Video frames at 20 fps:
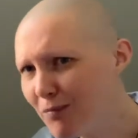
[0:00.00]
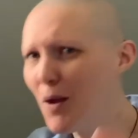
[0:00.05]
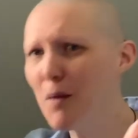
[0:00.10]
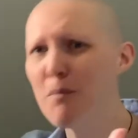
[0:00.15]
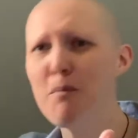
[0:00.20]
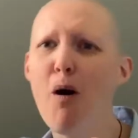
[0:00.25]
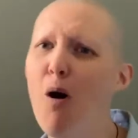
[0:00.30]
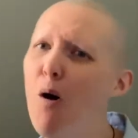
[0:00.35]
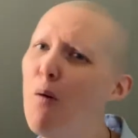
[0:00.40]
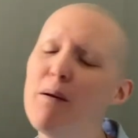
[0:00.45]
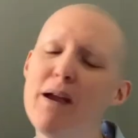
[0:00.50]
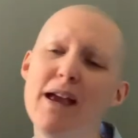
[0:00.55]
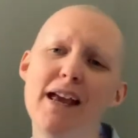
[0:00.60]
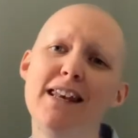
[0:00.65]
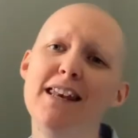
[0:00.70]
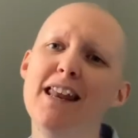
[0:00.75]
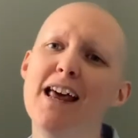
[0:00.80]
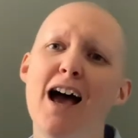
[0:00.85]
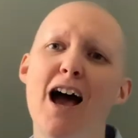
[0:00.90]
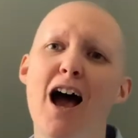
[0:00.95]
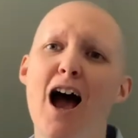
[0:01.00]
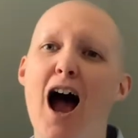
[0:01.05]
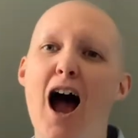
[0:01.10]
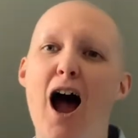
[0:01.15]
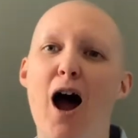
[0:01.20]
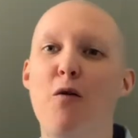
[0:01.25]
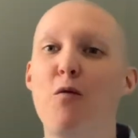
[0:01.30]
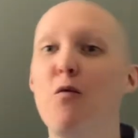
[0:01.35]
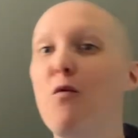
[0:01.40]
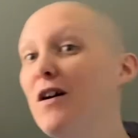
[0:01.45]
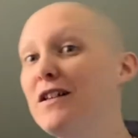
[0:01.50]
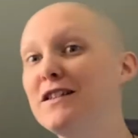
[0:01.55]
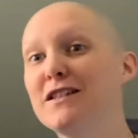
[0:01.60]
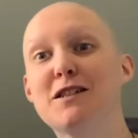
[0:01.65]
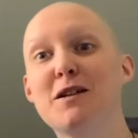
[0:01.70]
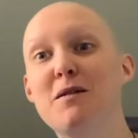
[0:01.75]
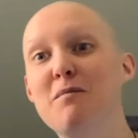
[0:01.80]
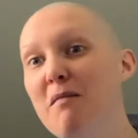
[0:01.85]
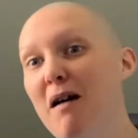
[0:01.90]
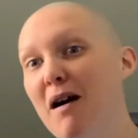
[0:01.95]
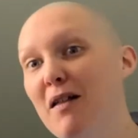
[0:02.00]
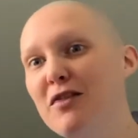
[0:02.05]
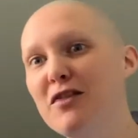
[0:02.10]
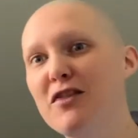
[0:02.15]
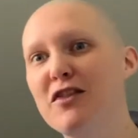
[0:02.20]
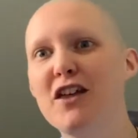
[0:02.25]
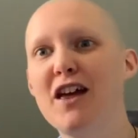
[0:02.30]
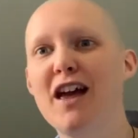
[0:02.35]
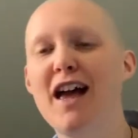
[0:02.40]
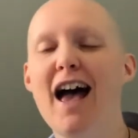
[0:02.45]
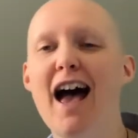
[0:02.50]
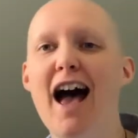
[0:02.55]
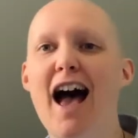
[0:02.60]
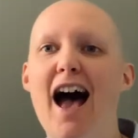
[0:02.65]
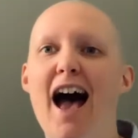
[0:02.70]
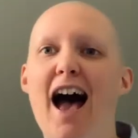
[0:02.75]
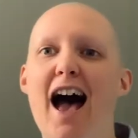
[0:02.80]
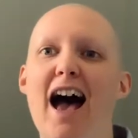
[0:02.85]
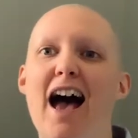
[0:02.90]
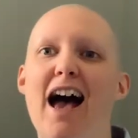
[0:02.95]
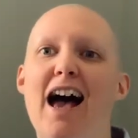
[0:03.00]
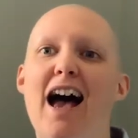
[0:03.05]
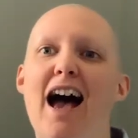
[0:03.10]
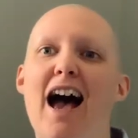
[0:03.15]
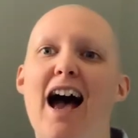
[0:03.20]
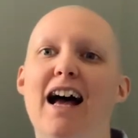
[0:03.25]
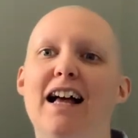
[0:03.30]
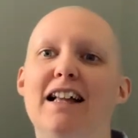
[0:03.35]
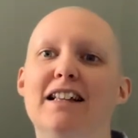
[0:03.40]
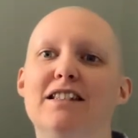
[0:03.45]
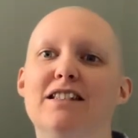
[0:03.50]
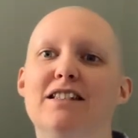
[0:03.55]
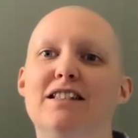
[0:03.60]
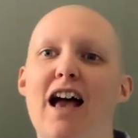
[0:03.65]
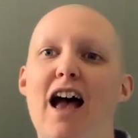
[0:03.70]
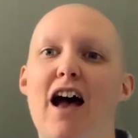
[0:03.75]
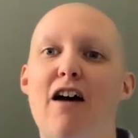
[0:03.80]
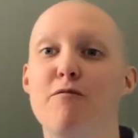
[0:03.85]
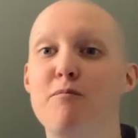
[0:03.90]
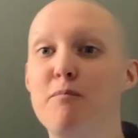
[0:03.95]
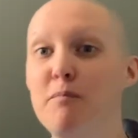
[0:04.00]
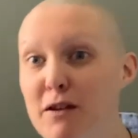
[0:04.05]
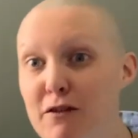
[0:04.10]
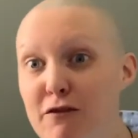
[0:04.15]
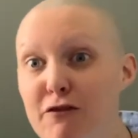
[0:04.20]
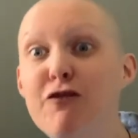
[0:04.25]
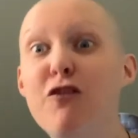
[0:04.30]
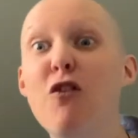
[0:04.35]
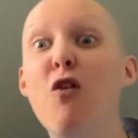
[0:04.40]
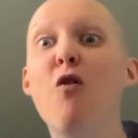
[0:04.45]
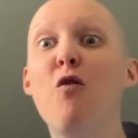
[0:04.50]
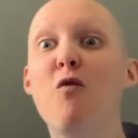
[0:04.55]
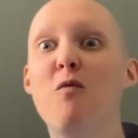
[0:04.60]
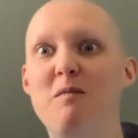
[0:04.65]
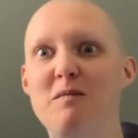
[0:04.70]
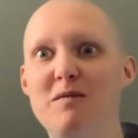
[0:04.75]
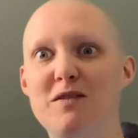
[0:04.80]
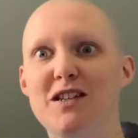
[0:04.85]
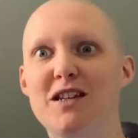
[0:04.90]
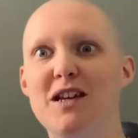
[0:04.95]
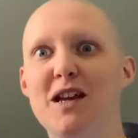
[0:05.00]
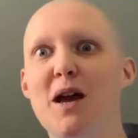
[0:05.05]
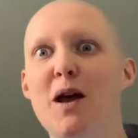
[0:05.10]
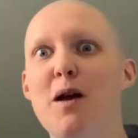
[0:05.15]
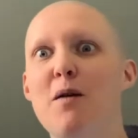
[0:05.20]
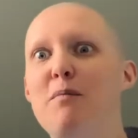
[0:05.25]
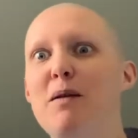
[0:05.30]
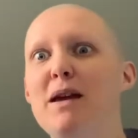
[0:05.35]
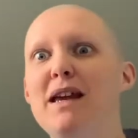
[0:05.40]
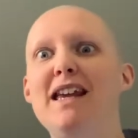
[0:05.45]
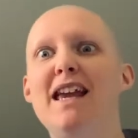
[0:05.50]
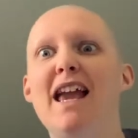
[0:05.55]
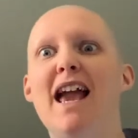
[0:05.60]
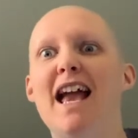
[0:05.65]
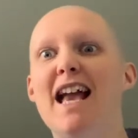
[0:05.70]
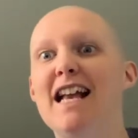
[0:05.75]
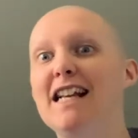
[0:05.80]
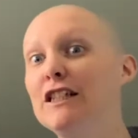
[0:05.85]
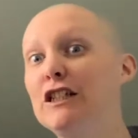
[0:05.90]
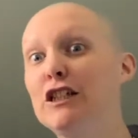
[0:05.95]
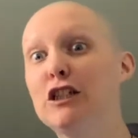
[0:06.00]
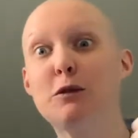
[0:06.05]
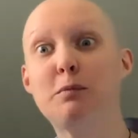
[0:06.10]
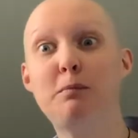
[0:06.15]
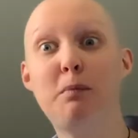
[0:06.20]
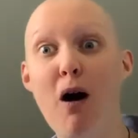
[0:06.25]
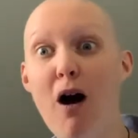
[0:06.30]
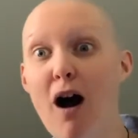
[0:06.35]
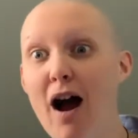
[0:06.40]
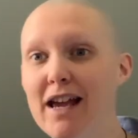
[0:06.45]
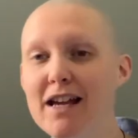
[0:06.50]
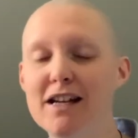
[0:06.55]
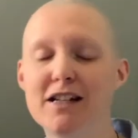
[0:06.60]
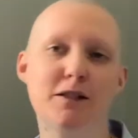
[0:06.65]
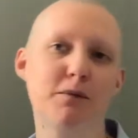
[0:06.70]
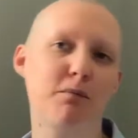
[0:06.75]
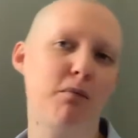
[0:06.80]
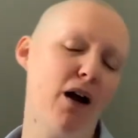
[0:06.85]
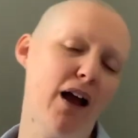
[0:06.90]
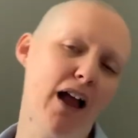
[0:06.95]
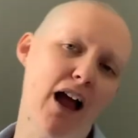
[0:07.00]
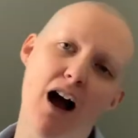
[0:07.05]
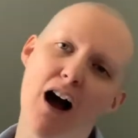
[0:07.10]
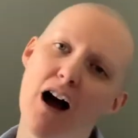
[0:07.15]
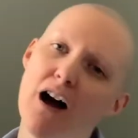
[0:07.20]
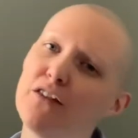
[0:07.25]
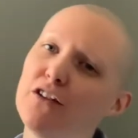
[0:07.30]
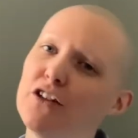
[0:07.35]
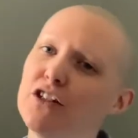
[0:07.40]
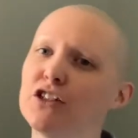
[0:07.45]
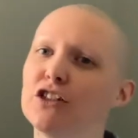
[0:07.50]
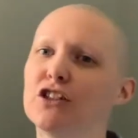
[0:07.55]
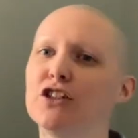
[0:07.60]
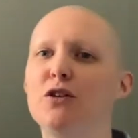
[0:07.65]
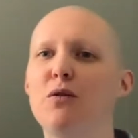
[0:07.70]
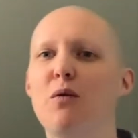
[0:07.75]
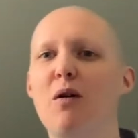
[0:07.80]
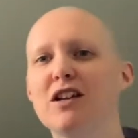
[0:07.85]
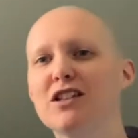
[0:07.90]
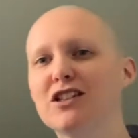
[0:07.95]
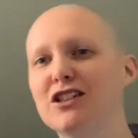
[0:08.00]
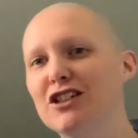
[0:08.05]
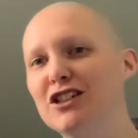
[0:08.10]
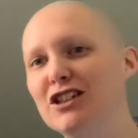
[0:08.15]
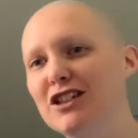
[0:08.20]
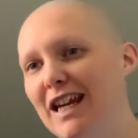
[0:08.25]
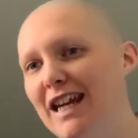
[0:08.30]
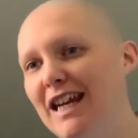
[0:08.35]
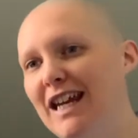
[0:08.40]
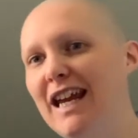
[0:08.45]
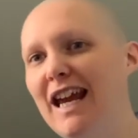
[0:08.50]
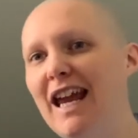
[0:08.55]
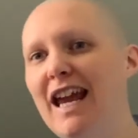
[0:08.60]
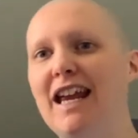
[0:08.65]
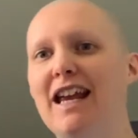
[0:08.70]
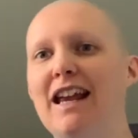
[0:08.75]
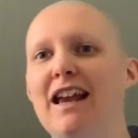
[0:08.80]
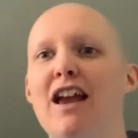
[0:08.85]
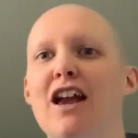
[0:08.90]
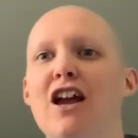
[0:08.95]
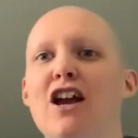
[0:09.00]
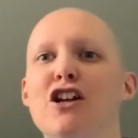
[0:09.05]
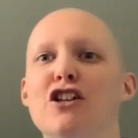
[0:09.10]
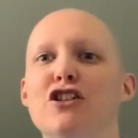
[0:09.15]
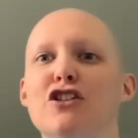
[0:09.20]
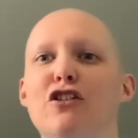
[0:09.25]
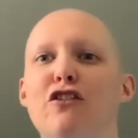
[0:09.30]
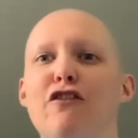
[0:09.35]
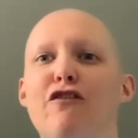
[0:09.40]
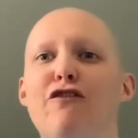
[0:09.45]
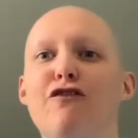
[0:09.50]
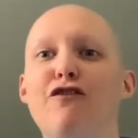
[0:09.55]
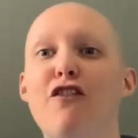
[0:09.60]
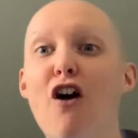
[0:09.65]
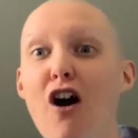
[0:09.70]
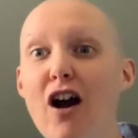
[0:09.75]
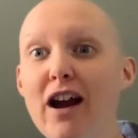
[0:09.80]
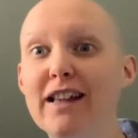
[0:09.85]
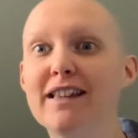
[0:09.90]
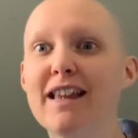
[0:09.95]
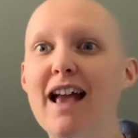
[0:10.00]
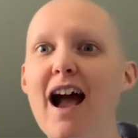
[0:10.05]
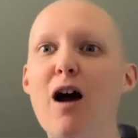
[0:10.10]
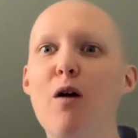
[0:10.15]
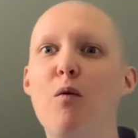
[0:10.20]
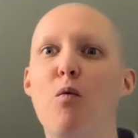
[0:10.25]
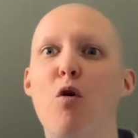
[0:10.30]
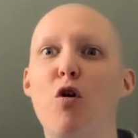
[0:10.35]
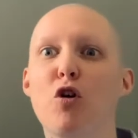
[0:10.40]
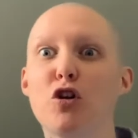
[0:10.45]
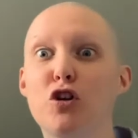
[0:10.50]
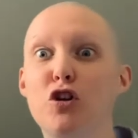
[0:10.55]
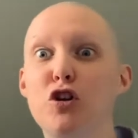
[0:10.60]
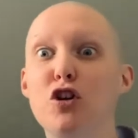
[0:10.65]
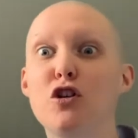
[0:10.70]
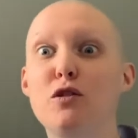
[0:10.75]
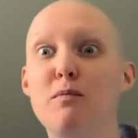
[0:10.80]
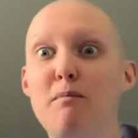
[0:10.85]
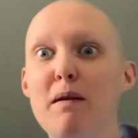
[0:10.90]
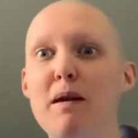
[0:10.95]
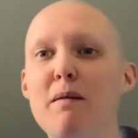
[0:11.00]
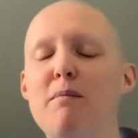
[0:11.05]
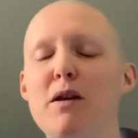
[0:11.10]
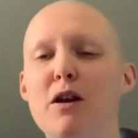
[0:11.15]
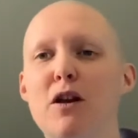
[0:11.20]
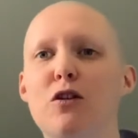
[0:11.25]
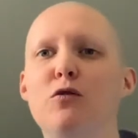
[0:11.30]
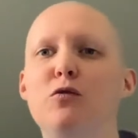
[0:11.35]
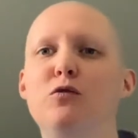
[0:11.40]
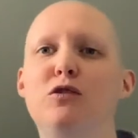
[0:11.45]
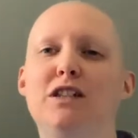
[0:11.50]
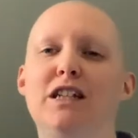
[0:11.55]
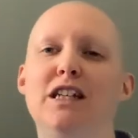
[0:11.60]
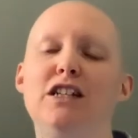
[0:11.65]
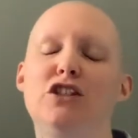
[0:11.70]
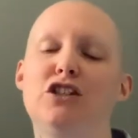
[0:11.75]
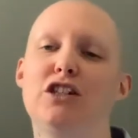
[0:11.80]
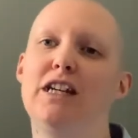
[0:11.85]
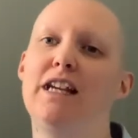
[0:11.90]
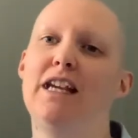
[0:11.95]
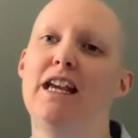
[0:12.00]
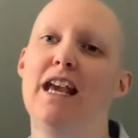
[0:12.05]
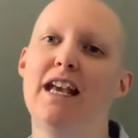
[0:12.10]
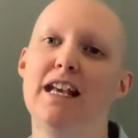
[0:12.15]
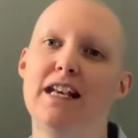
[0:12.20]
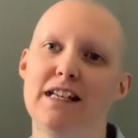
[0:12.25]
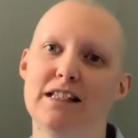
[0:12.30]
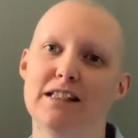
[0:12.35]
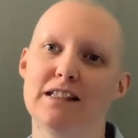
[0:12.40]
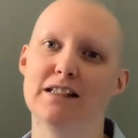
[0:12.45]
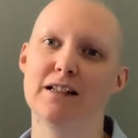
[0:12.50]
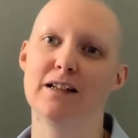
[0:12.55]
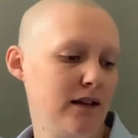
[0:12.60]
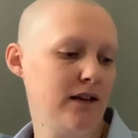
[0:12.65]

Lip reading: pop in once a month and be formed, be inspired by others who are seeking to find out what good biblical teaching is.